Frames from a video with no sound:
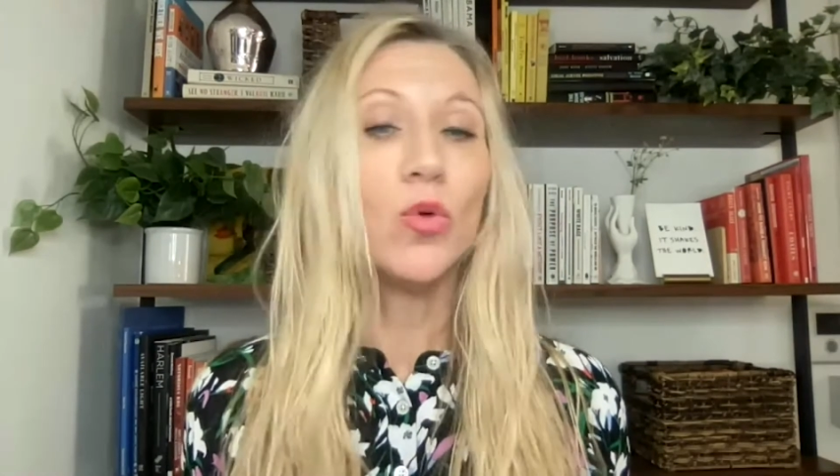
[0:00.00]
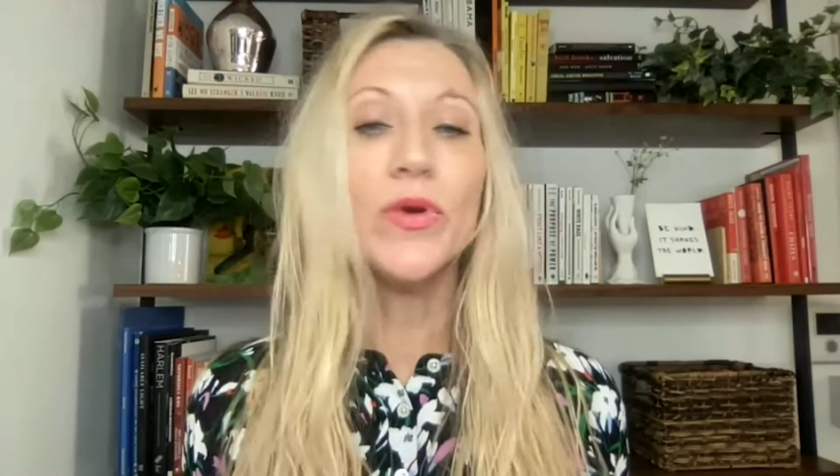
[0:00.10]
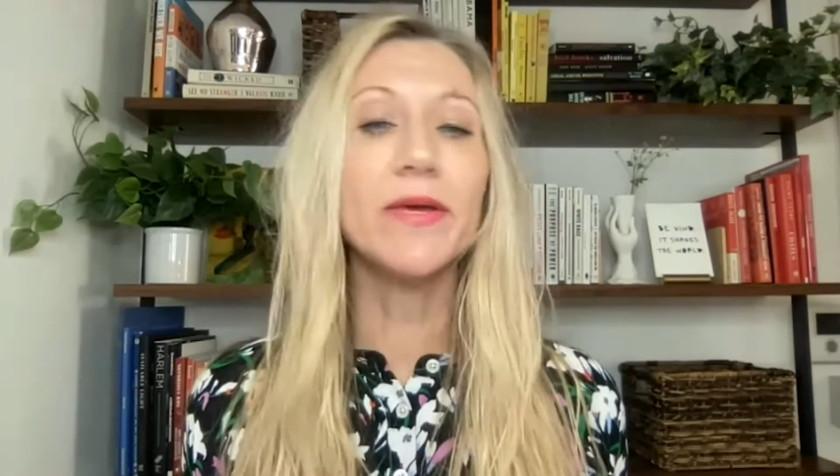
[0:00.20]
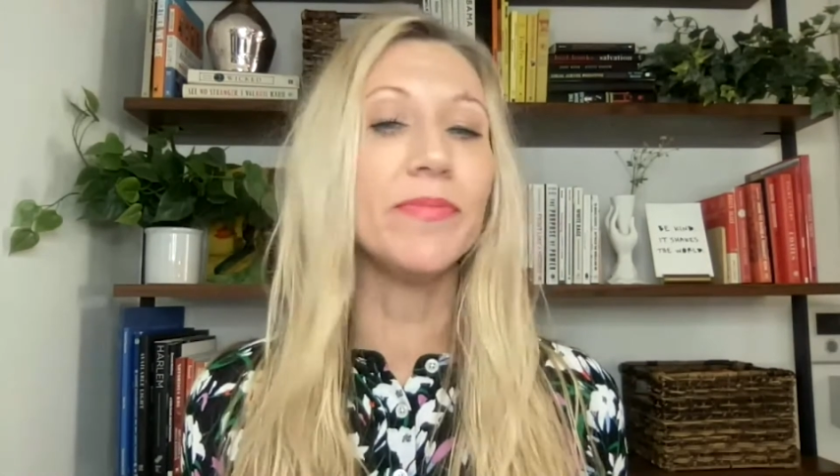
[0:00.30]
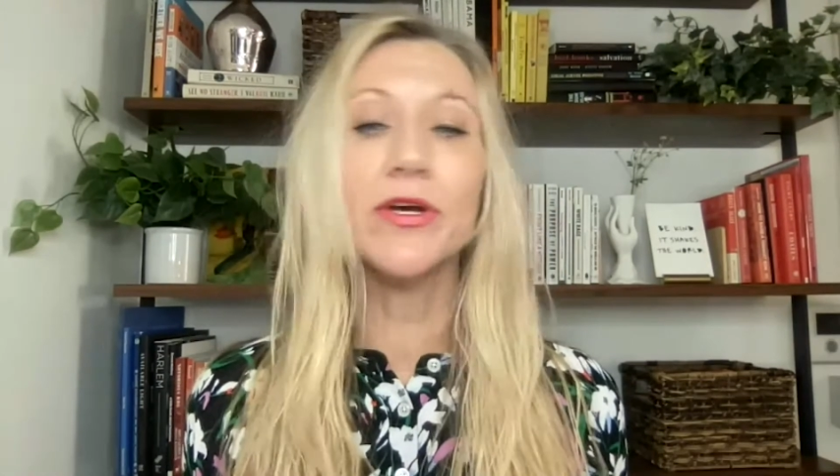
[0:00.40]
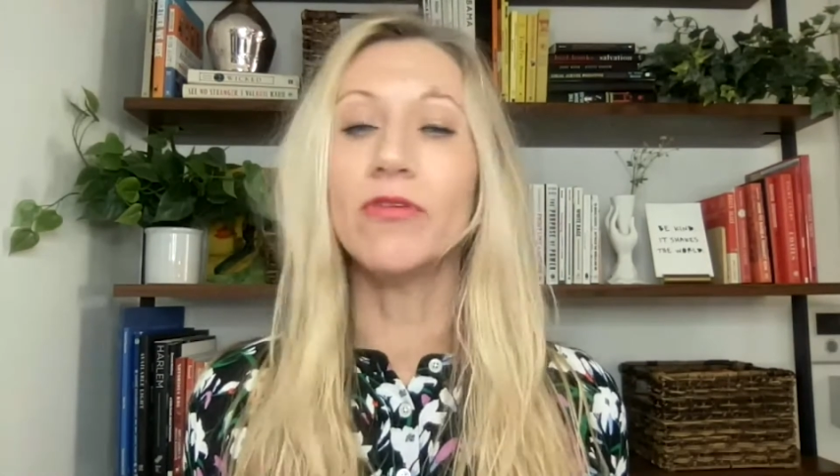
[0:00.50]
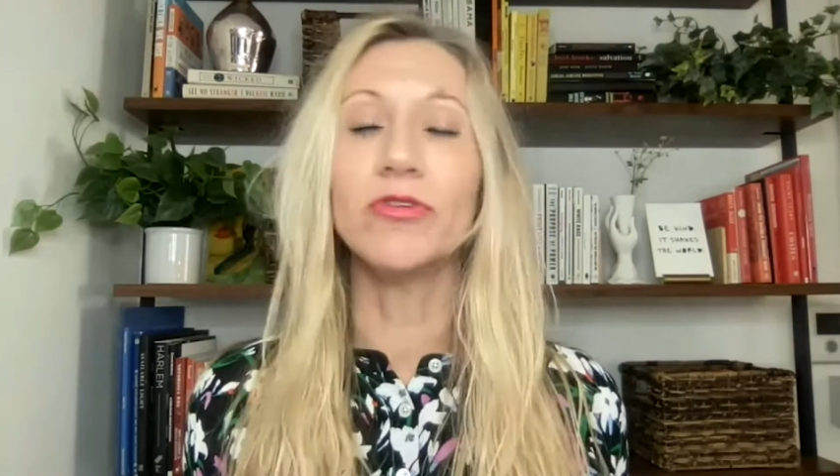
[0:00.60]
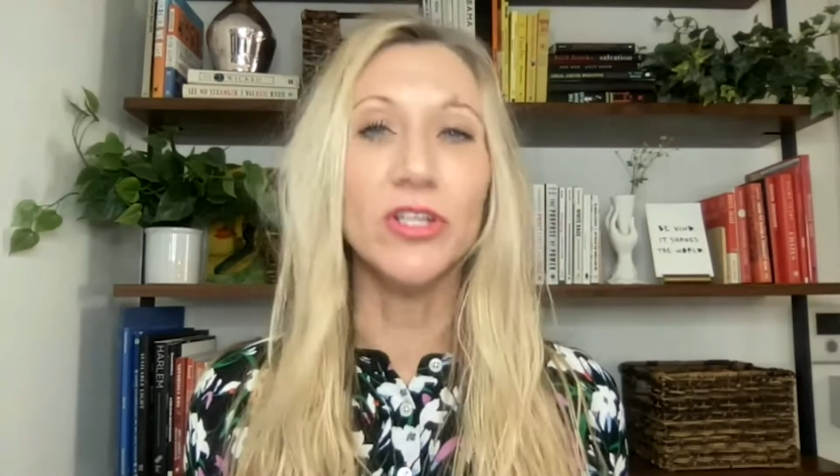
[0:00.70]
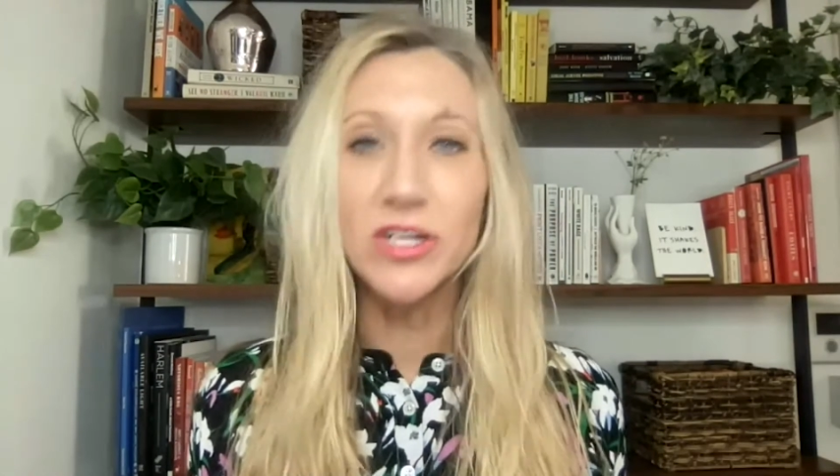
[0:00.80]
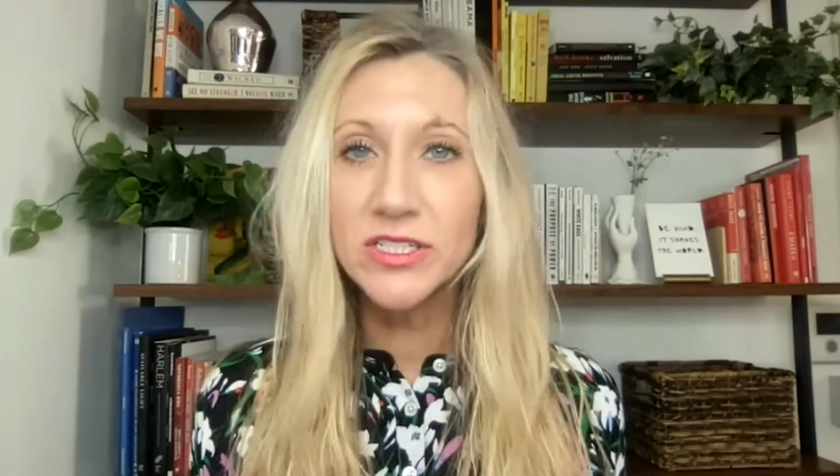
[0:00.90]
We can be
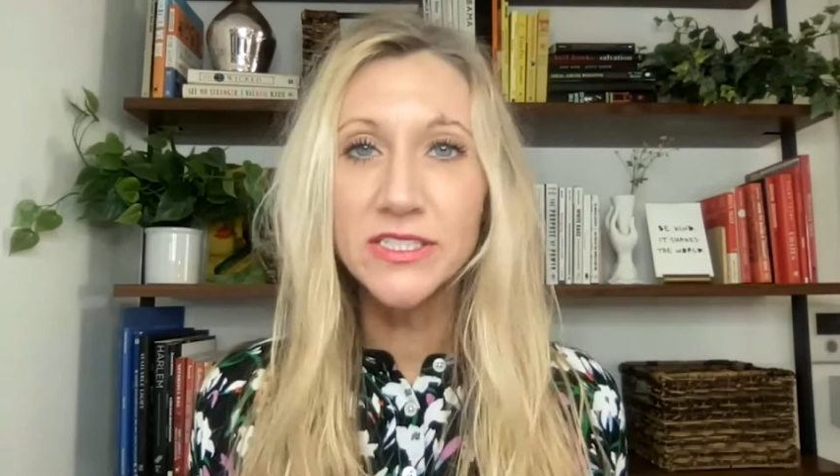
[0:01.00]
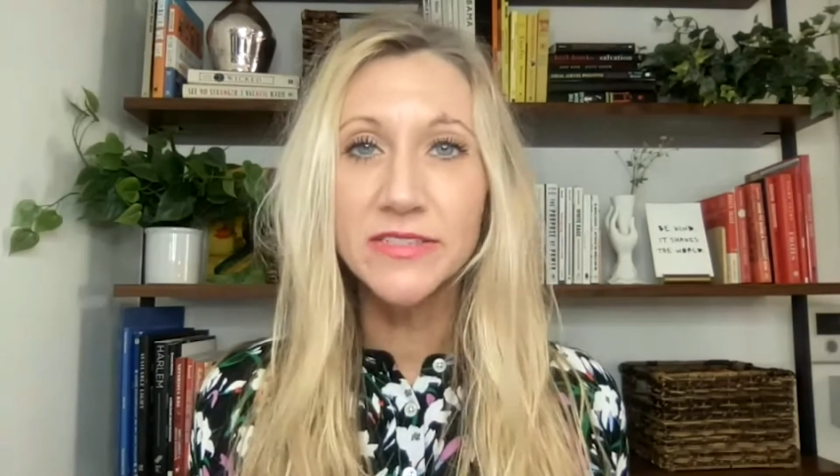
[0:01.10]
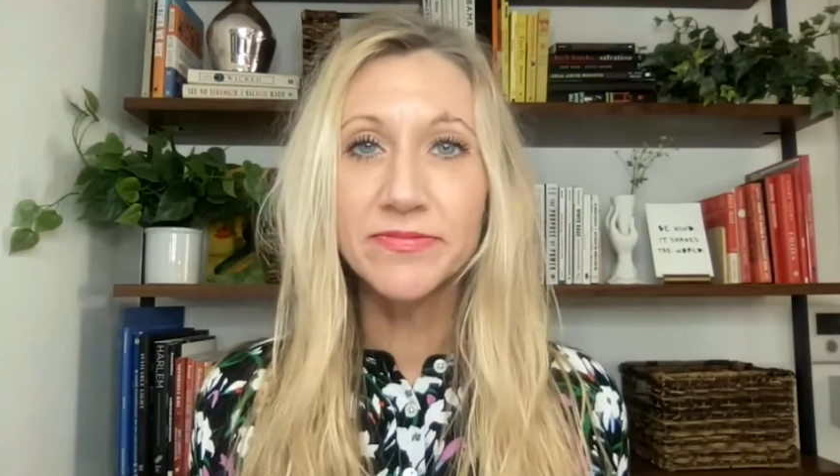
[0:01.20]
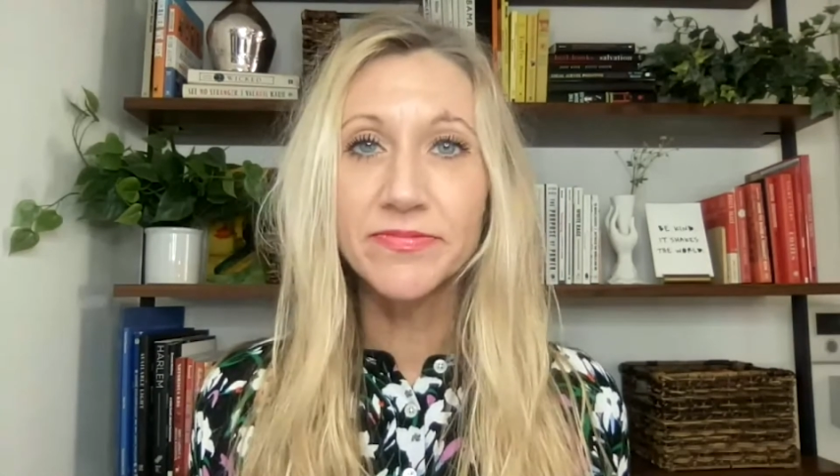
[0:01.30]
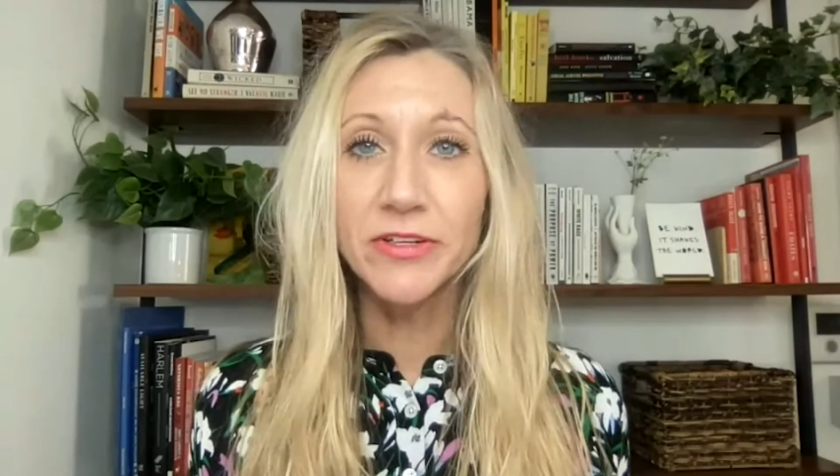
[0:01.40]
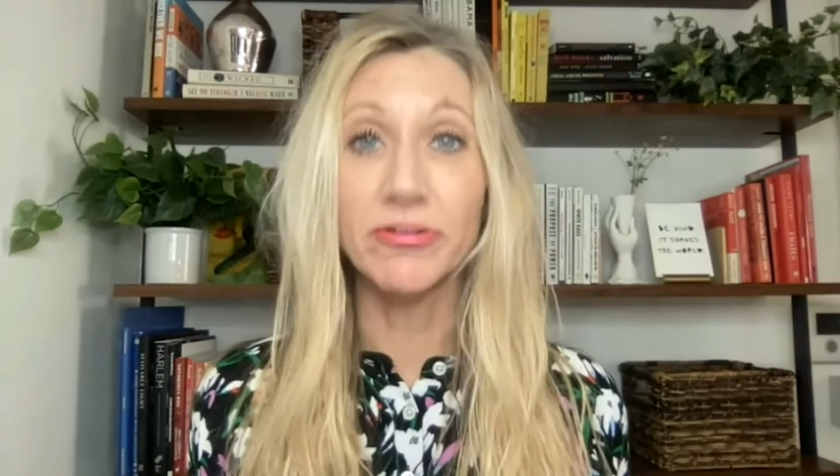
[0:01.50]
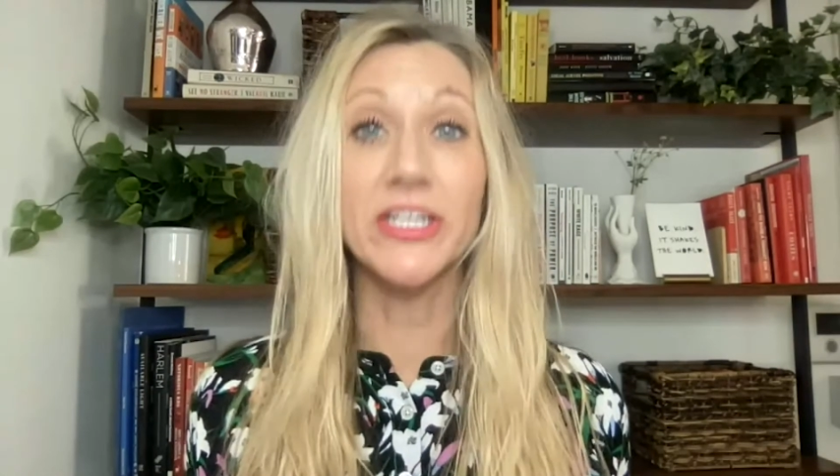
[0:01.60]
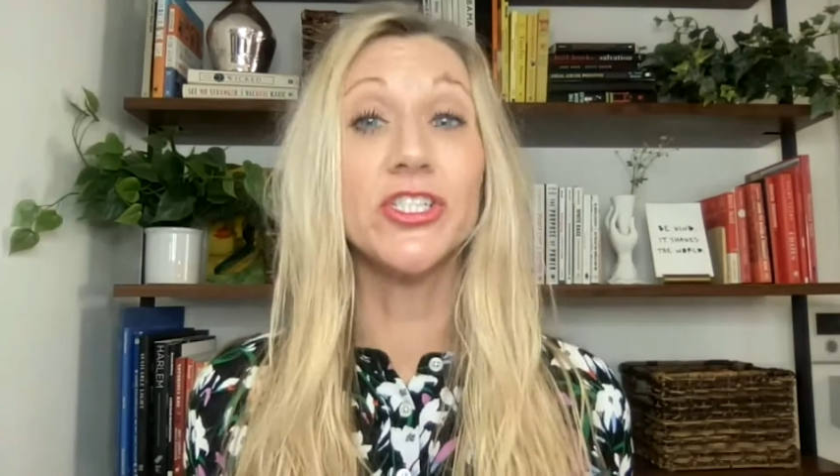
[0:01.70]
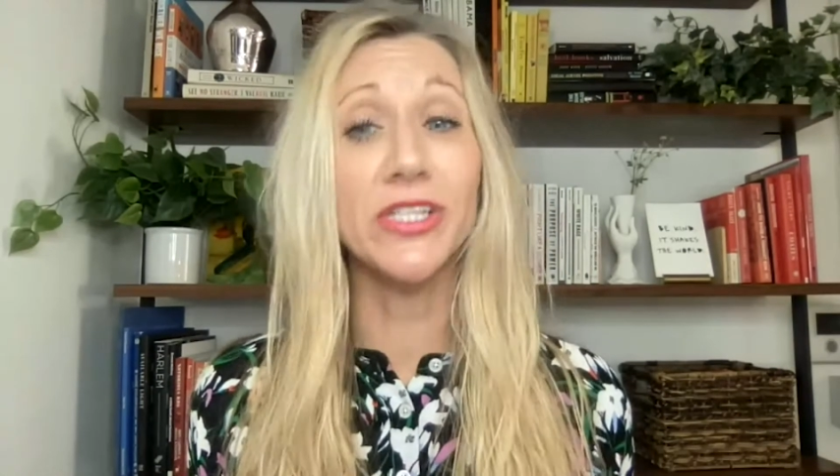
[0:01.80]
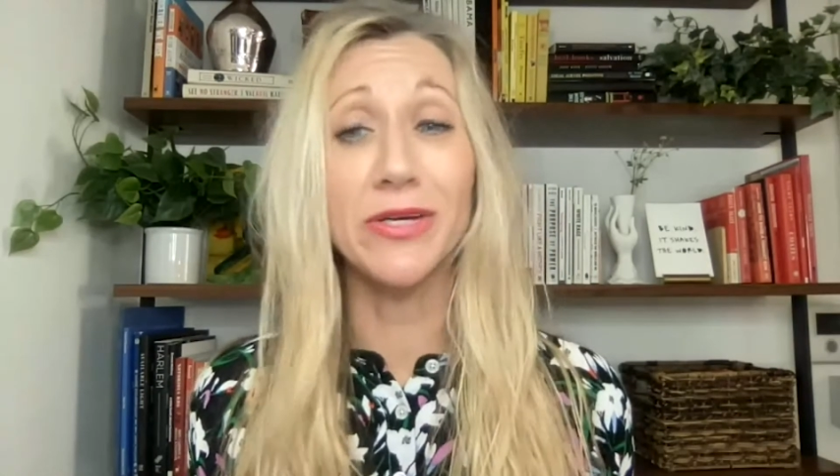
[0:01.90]
overlooked,
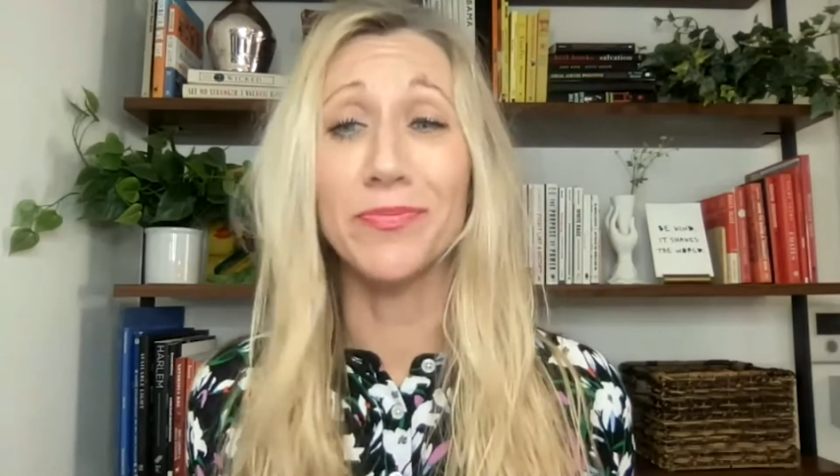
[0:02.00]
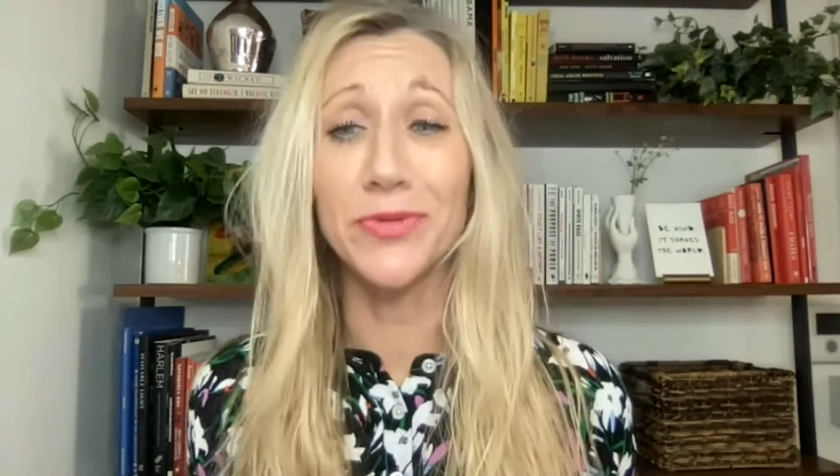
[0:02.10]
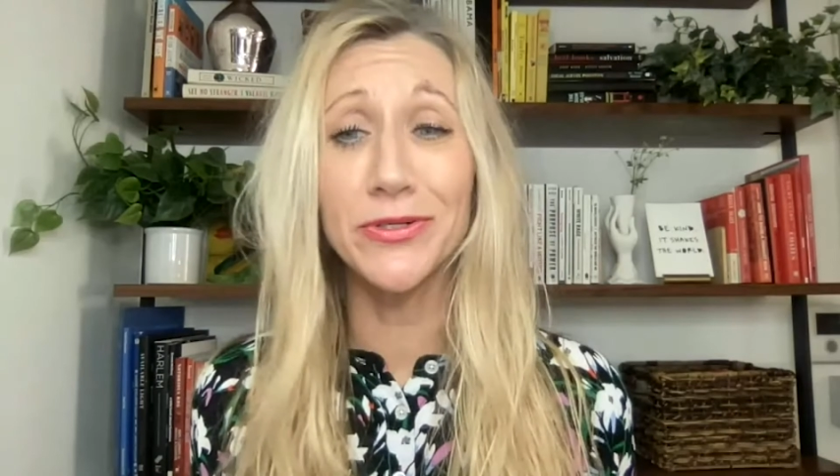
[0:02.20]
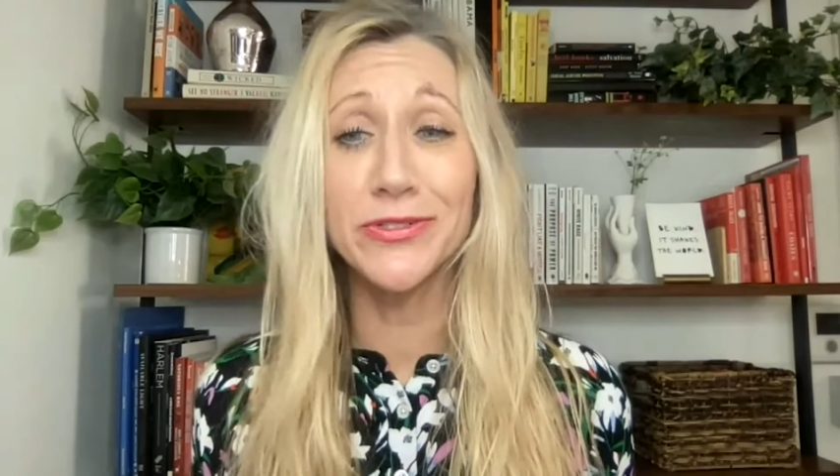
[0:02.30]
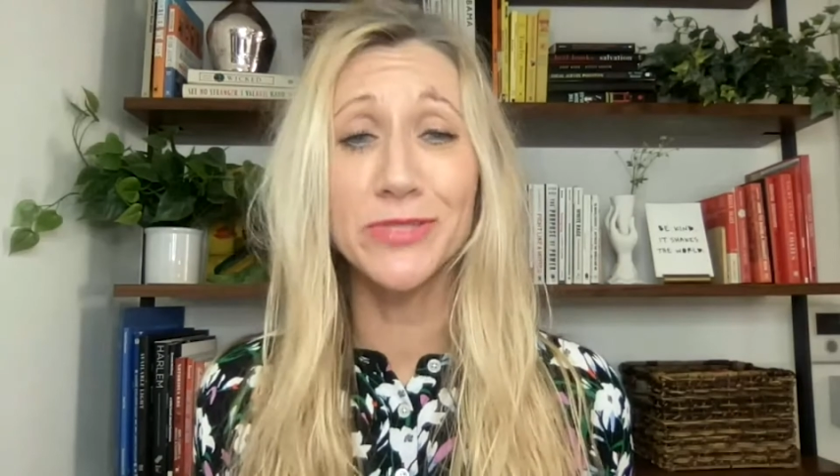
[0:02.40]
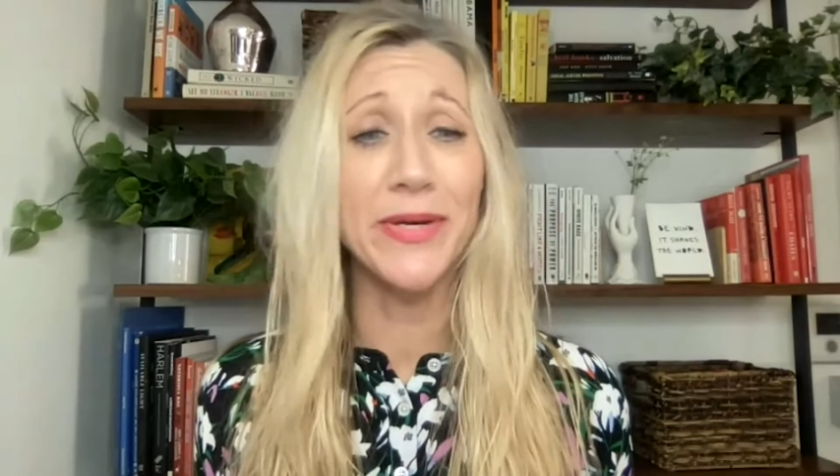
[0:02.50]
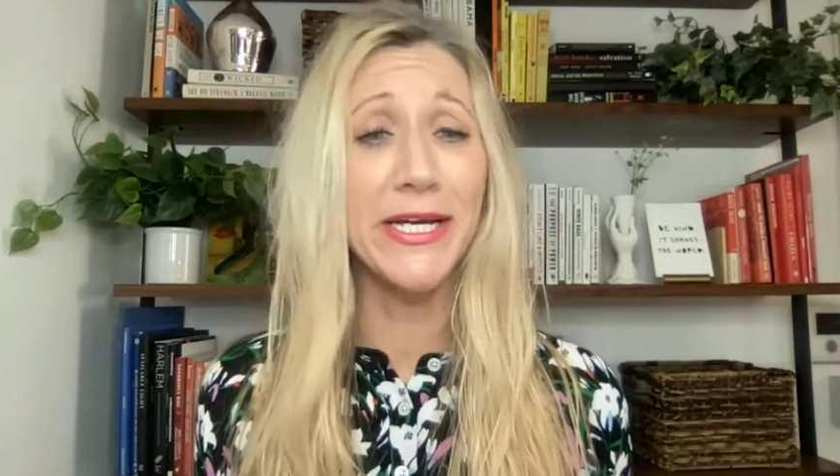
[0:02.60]
racially abused,